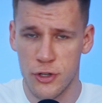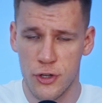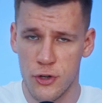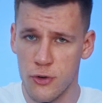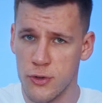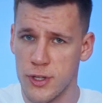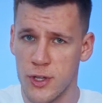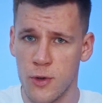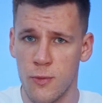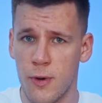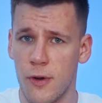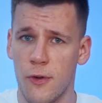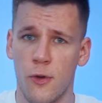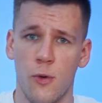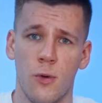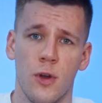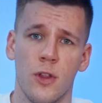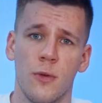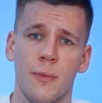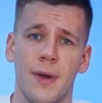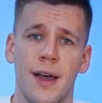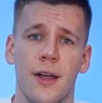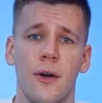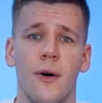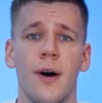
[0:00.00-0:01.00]
choosing where you
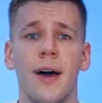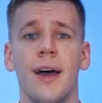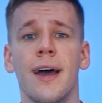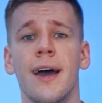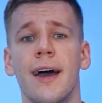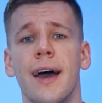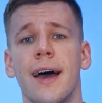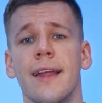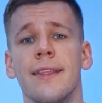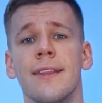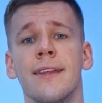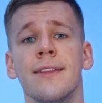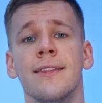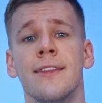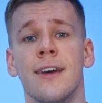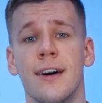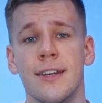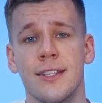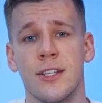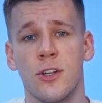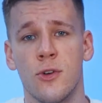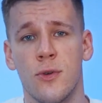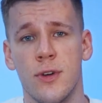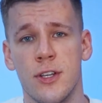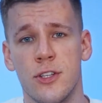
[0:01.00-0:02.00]
want to battle, and it
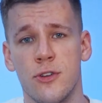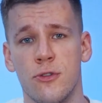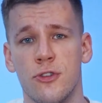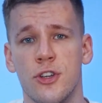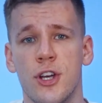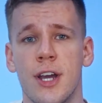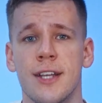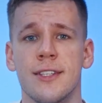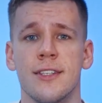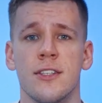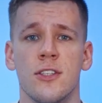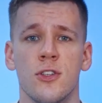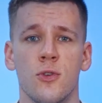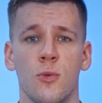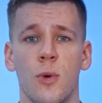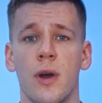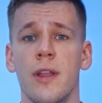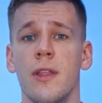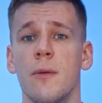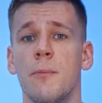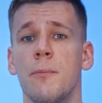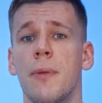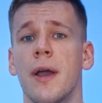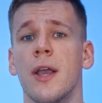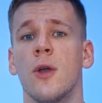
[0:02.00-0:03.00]
does increase your chances to
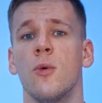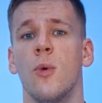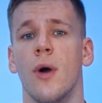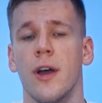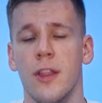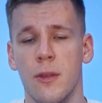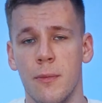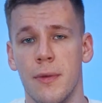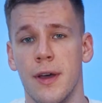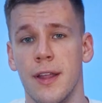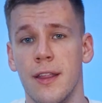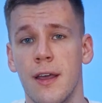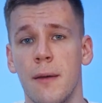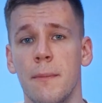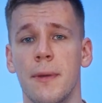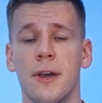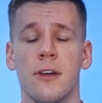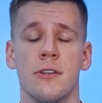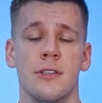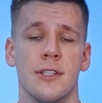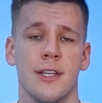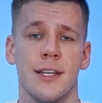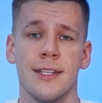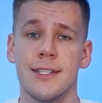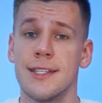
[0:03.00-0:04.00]
win by quite a bit,
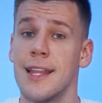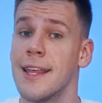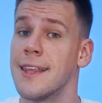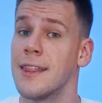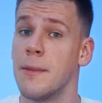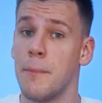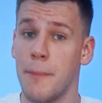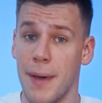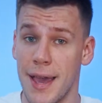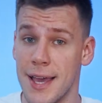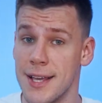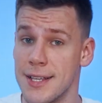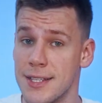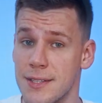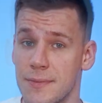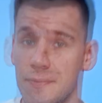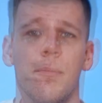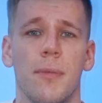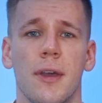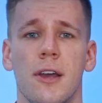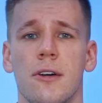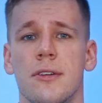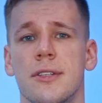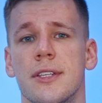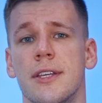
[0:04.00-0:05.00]
because it's like the base.
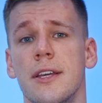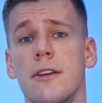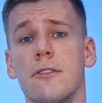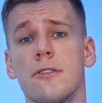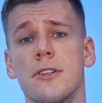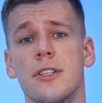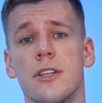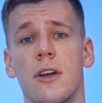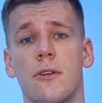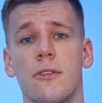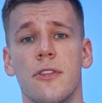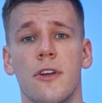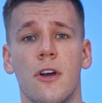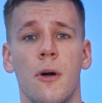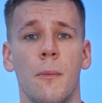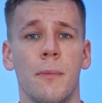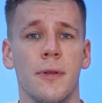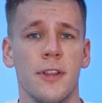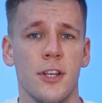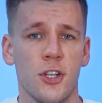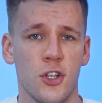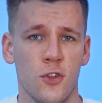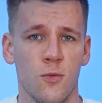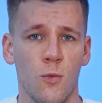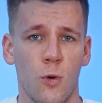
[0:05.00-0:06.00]
Because here's how the
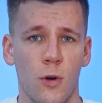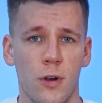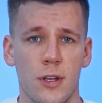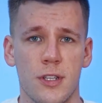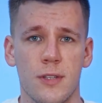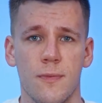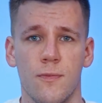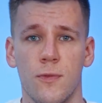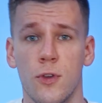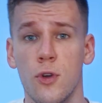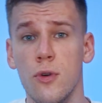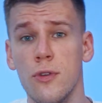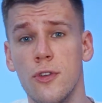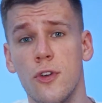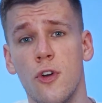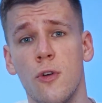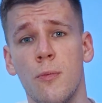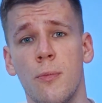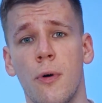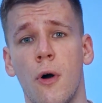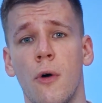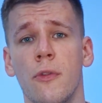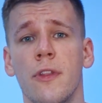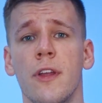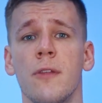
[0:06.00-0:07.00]
competition works. You and your
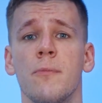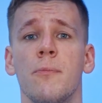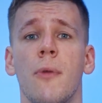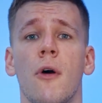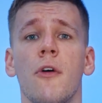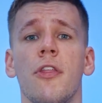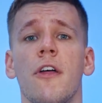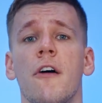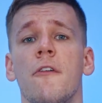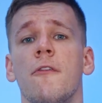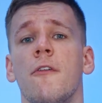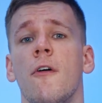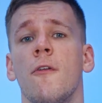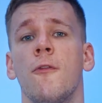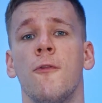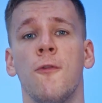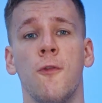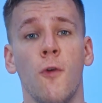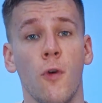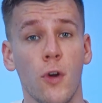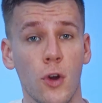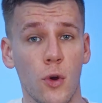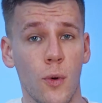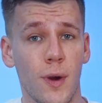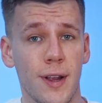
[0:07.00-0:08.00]
opponent both have
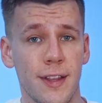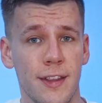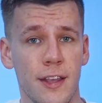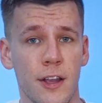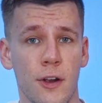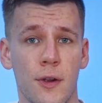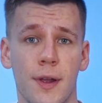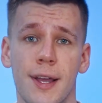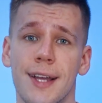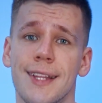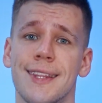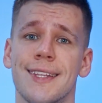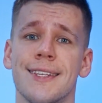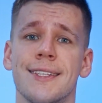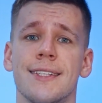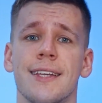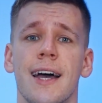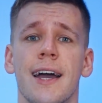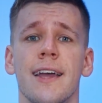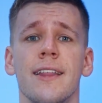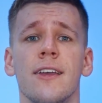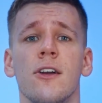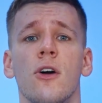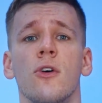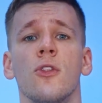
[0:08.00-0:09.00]
4 criteria
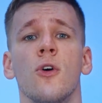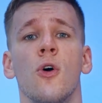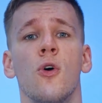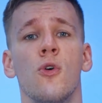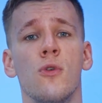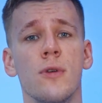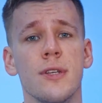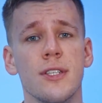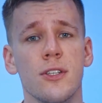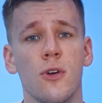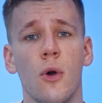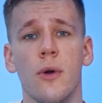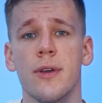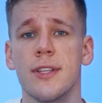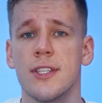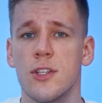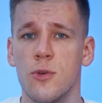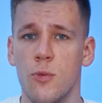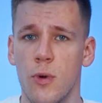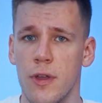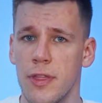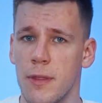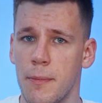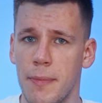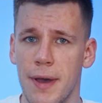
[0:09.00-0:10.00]
deciding on who is going
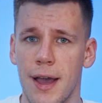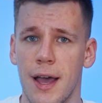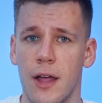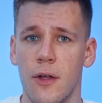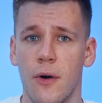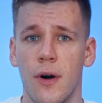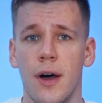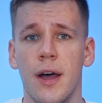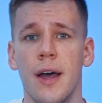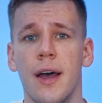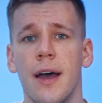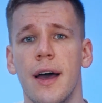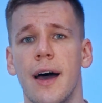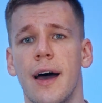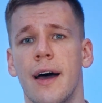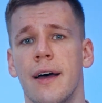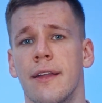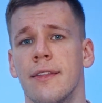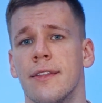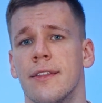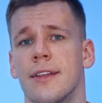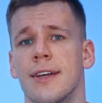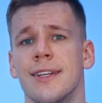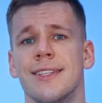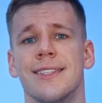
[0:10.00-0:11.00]
to win the battle,
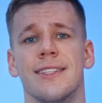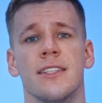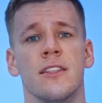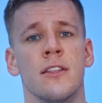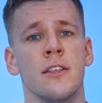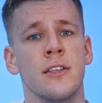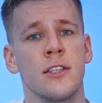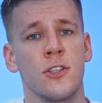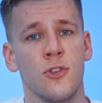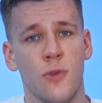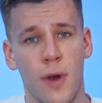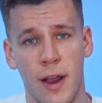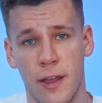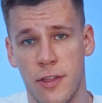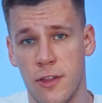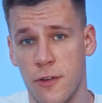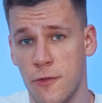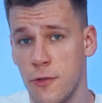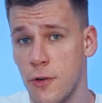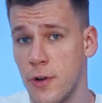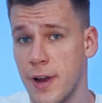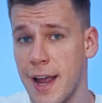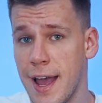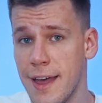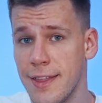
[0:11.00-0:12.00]
and it's the strength
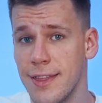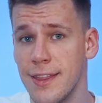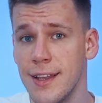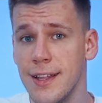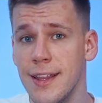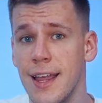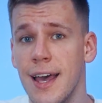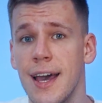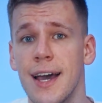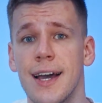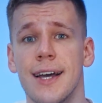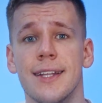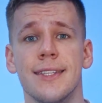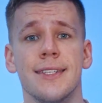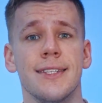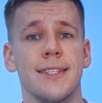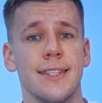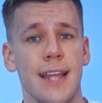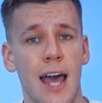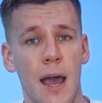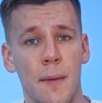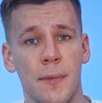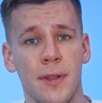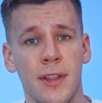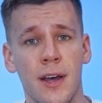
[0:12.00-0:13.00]
of your cat lead, its
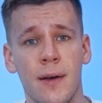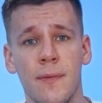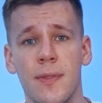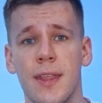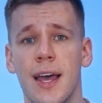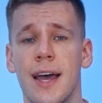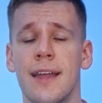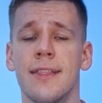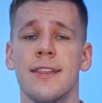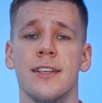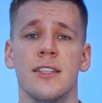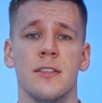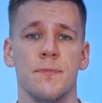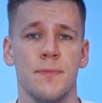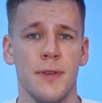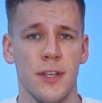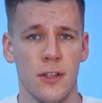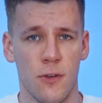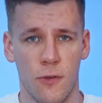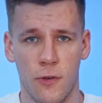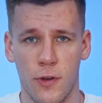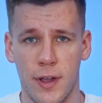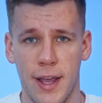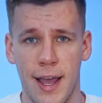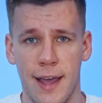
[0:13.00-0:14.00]
stamina, and the
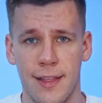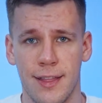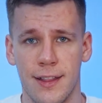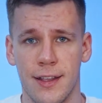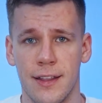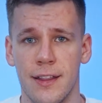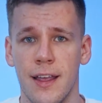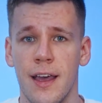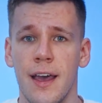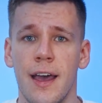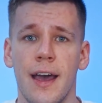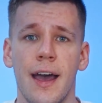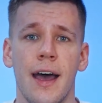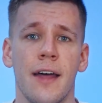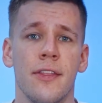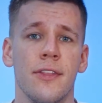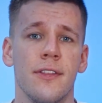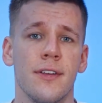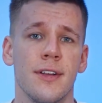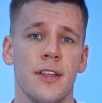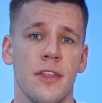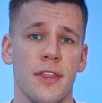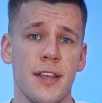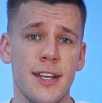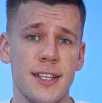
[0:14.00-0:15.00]
speed of your cat lead. And
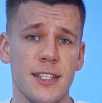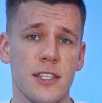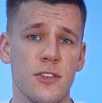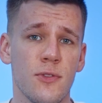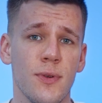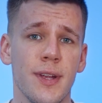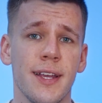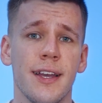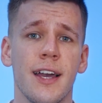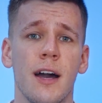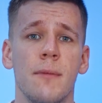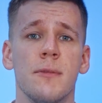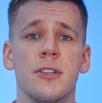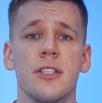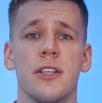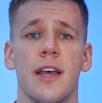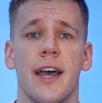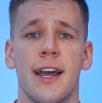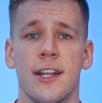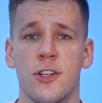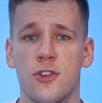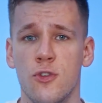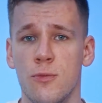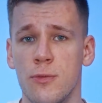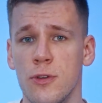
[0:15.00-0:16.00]
these 3 come as
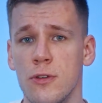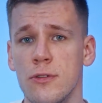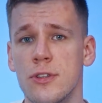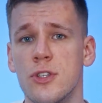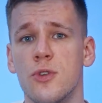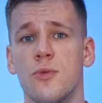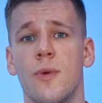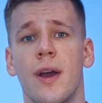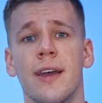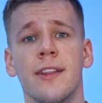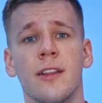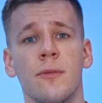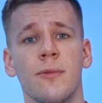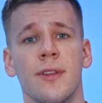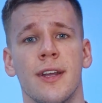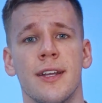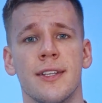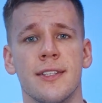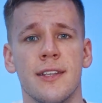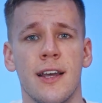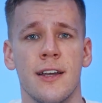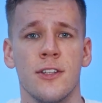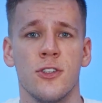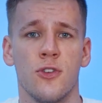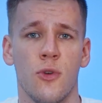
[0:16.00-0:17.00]
attributes randomly
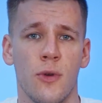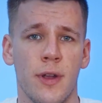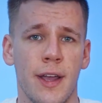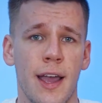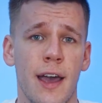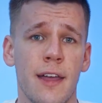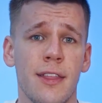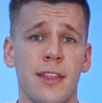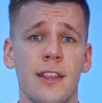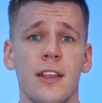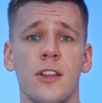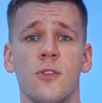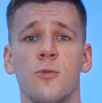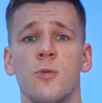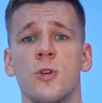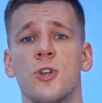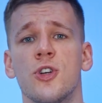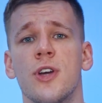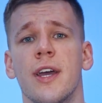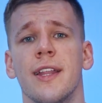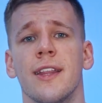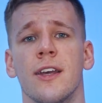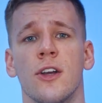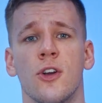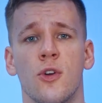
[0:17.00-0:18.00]
assigned to your cat lead,
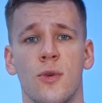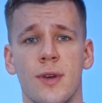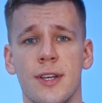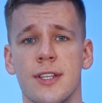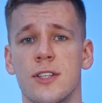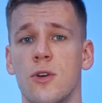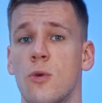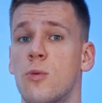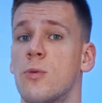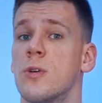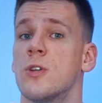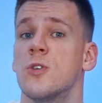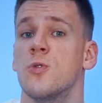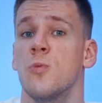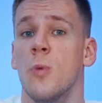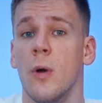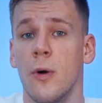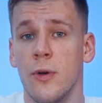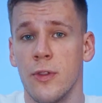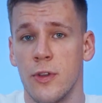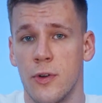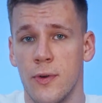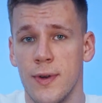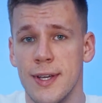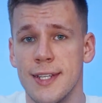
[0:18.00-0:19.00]
which can increase or which
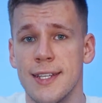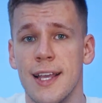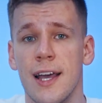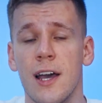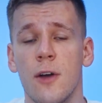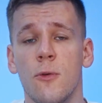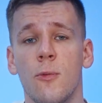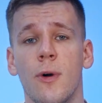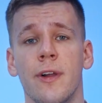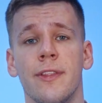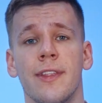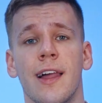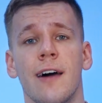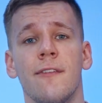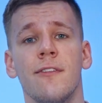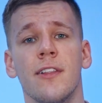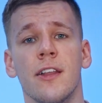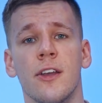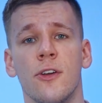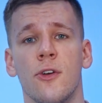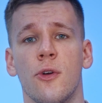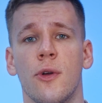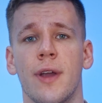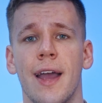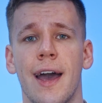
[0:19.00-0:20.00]
will increase when
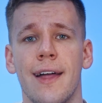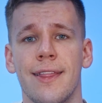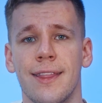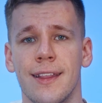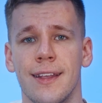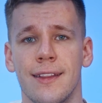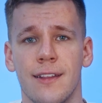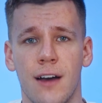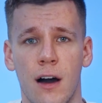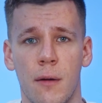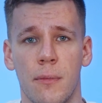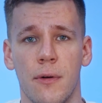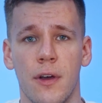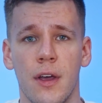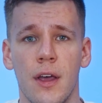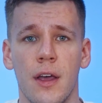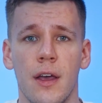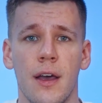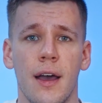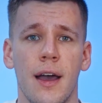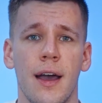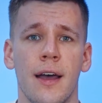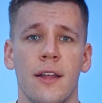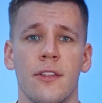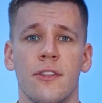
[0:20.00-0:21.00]
leveling your cat lead up.
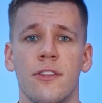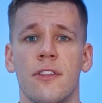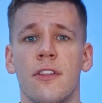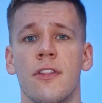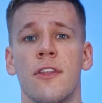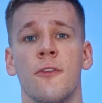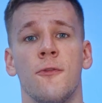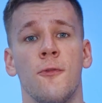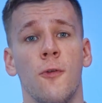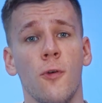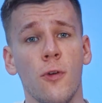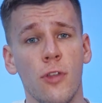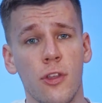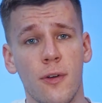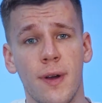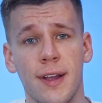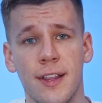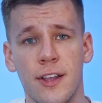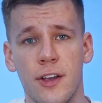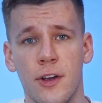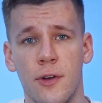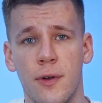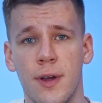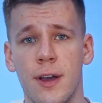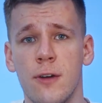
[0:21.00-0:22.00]
And the 4th
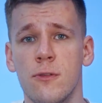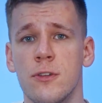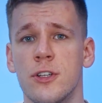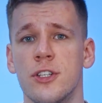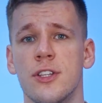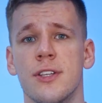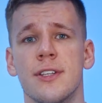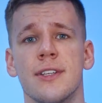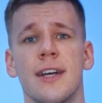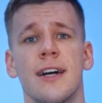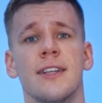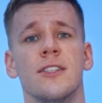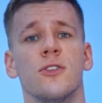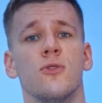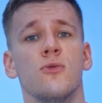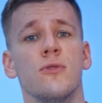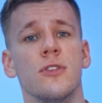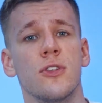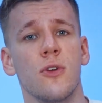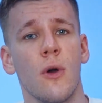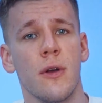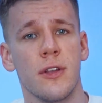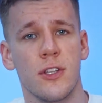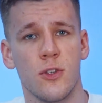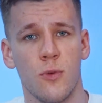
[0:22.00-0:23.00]
criteria, which decides who
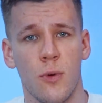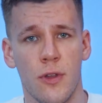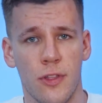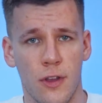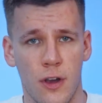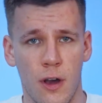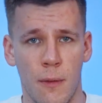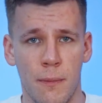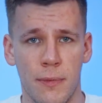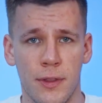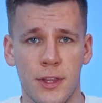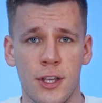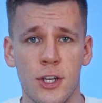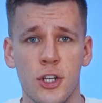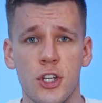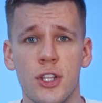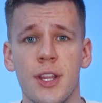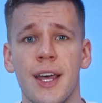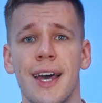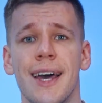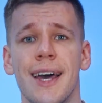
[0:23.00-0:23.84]
is going to win the competition,